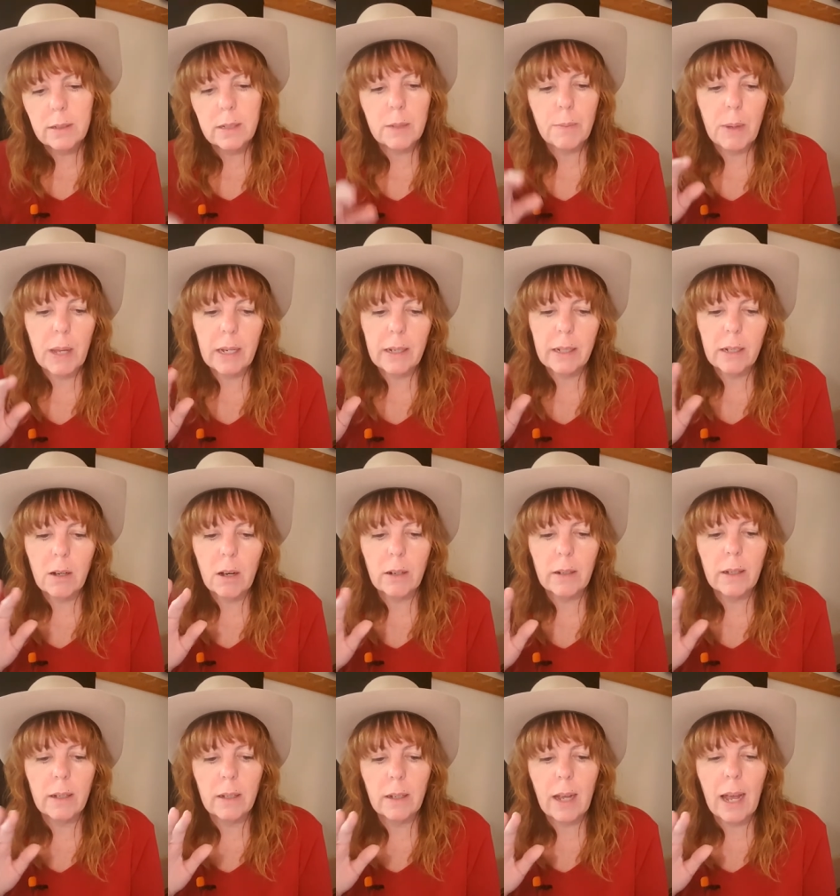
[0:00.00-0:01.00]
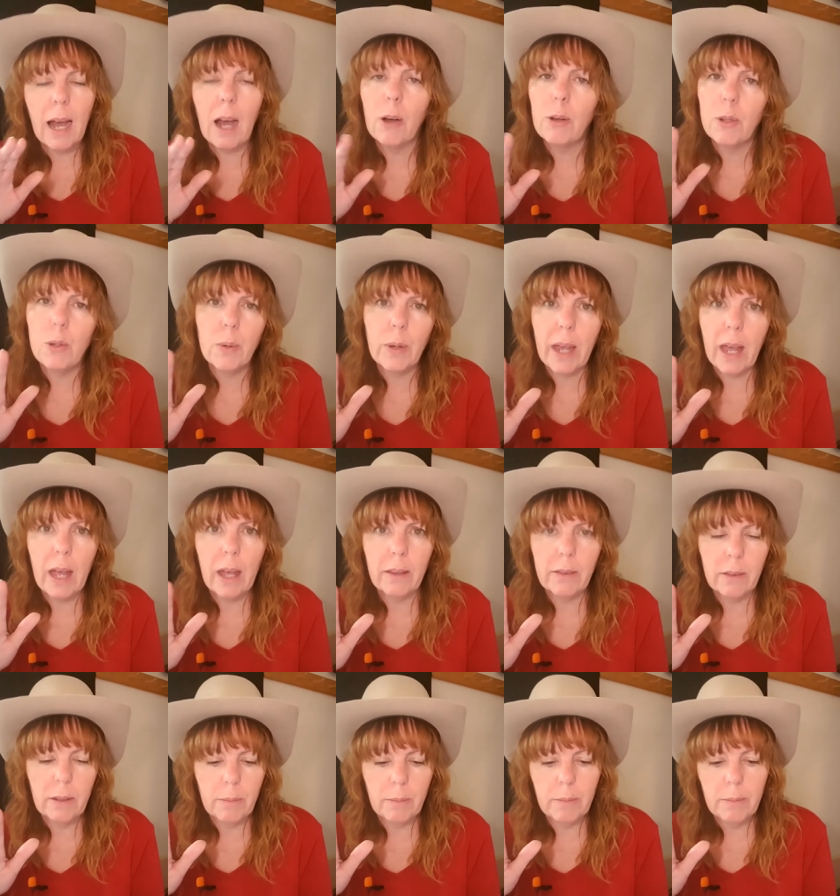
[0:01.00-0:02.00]
depending on how you
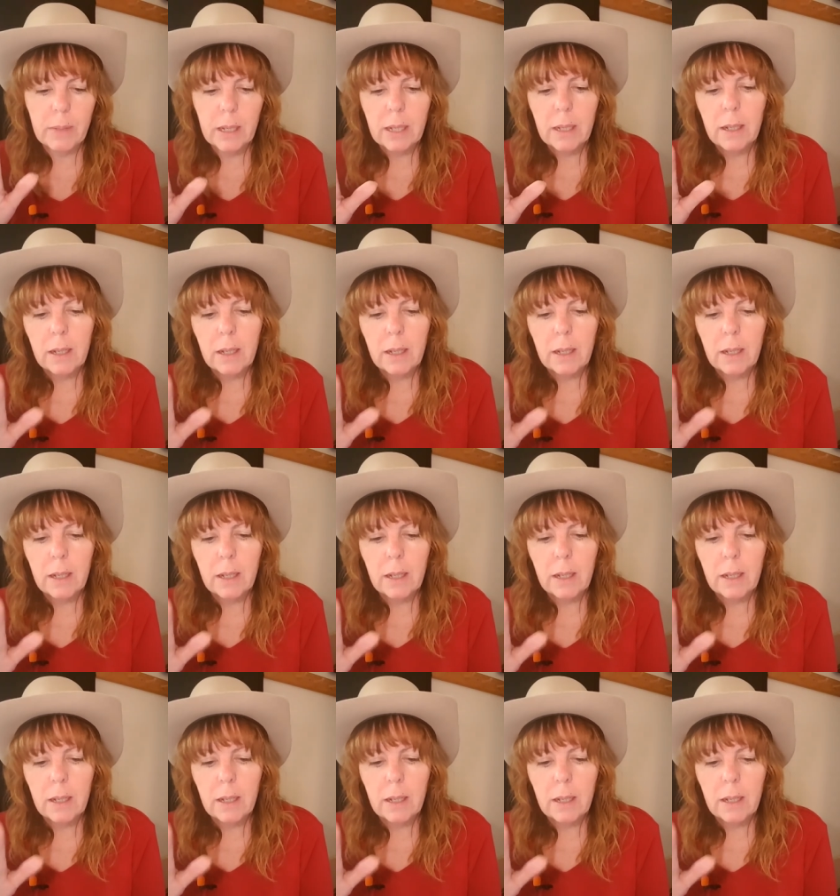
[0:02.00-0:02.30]
can them,